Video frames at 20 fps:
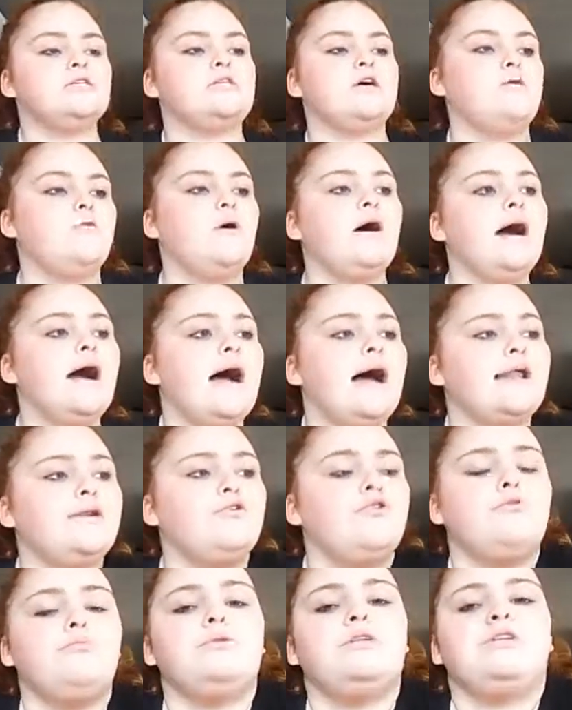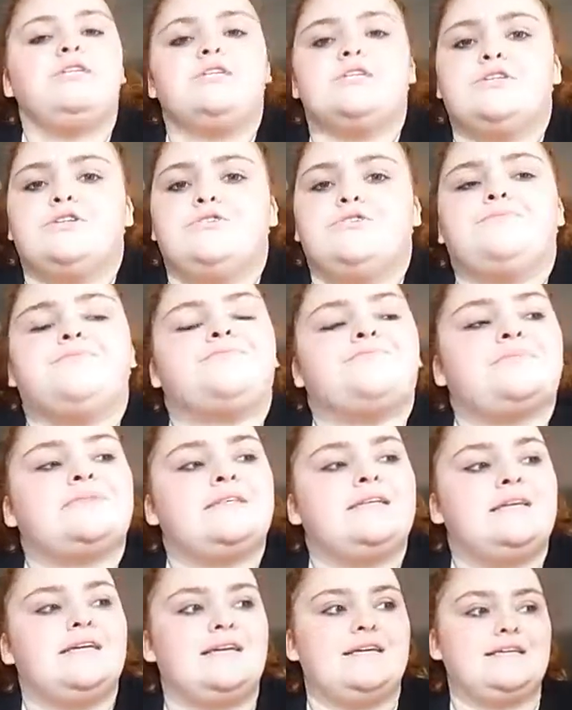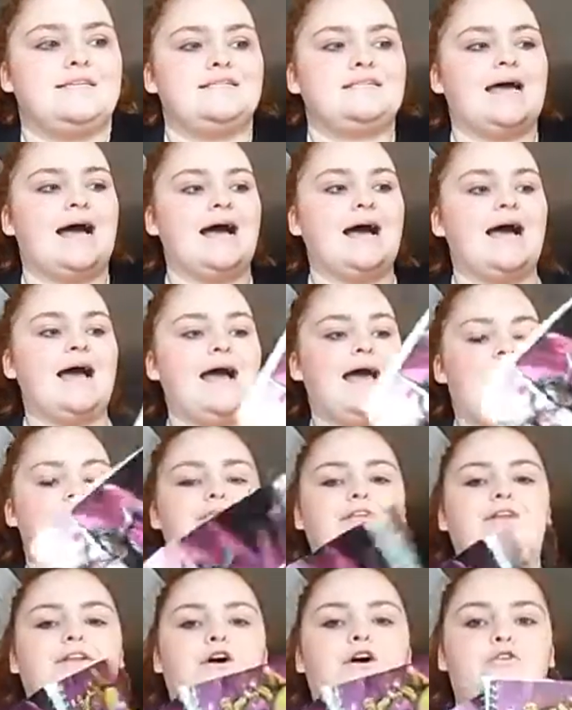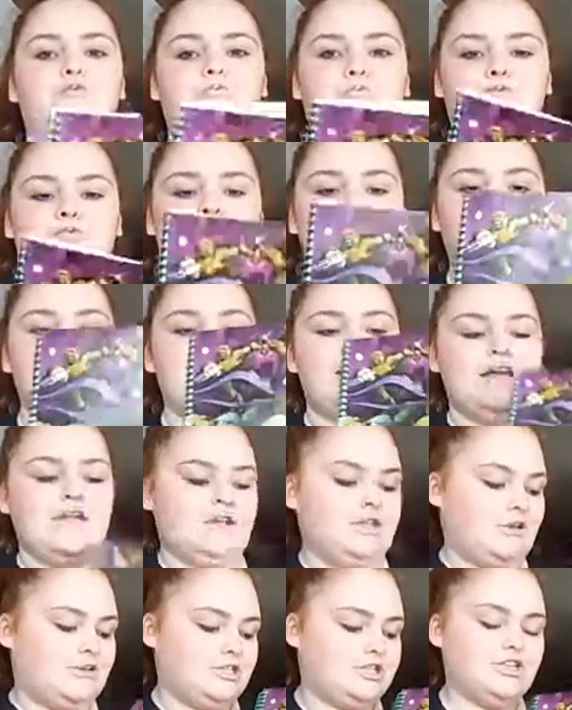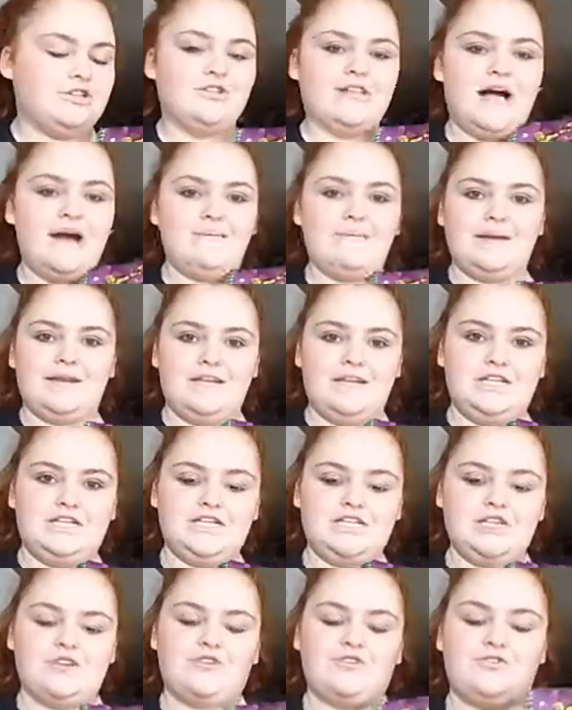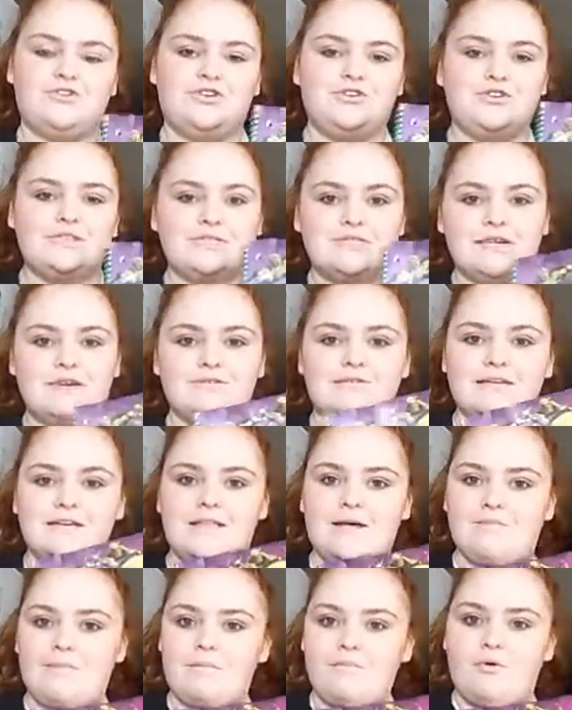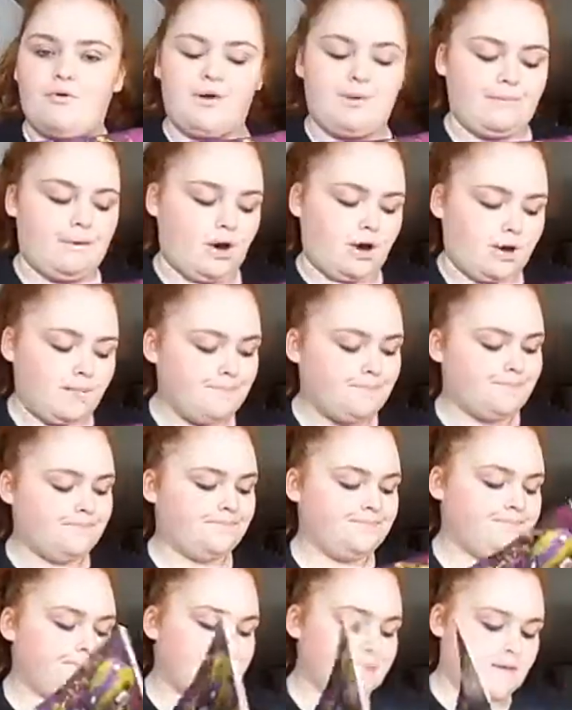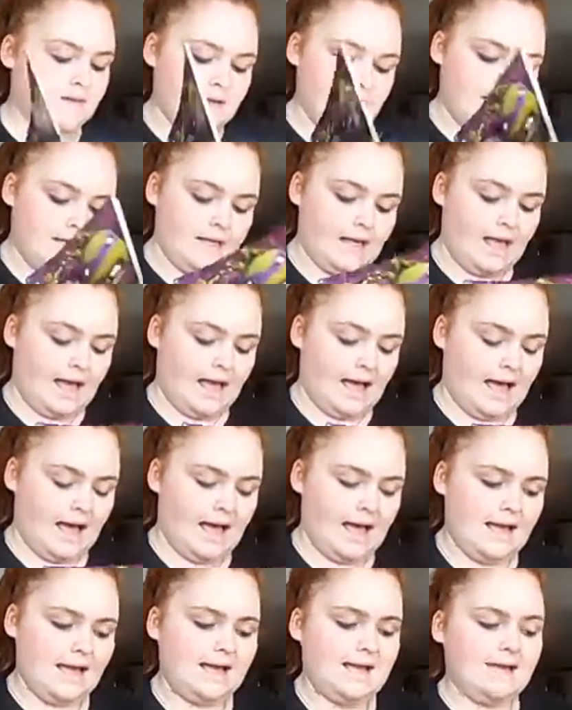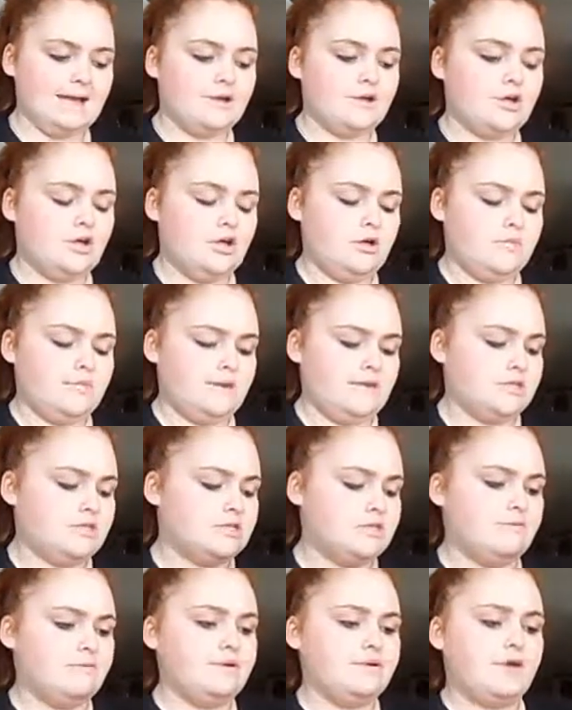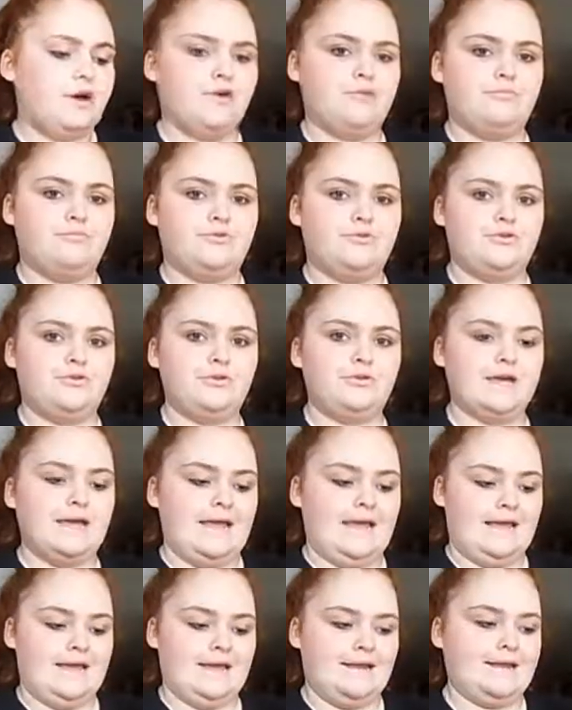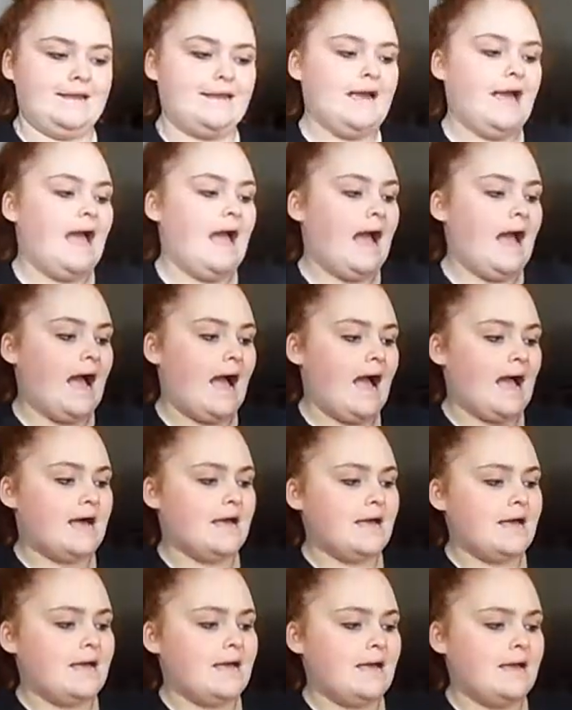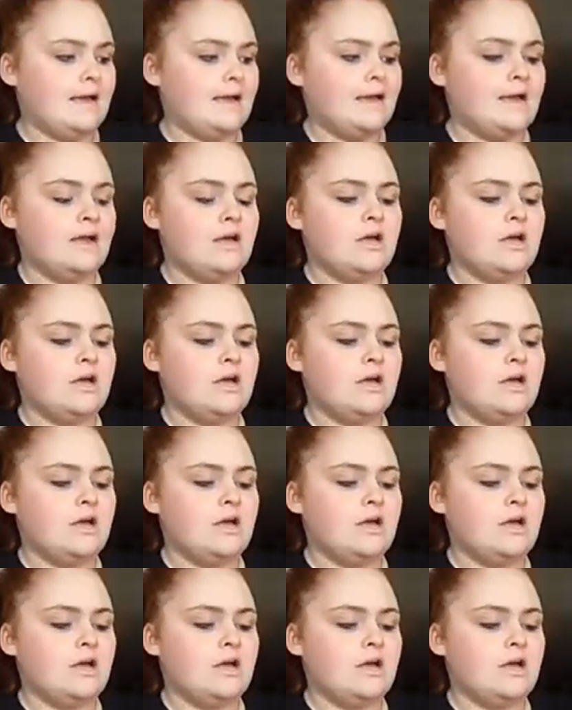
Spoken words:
So what I normally do is I have a notebook. Don't you like my Ninja Turtle? You can so tell I'm a boy mom. I come into a notebook and I